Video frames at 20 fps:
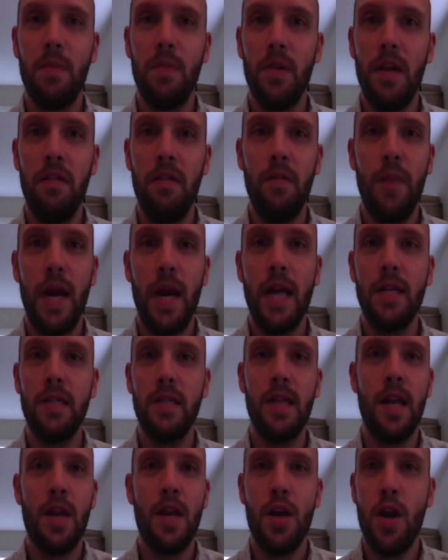level pages
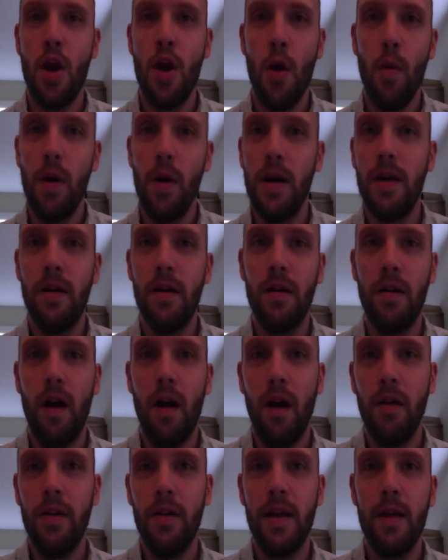that no one or
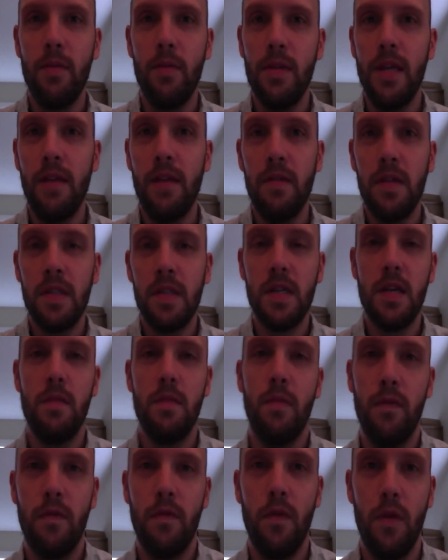hardly anyone's ever seen
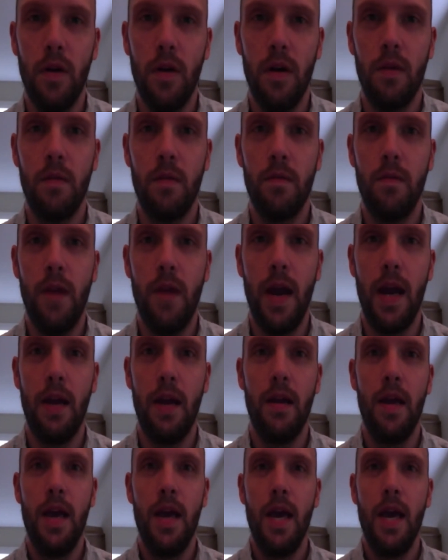before, right?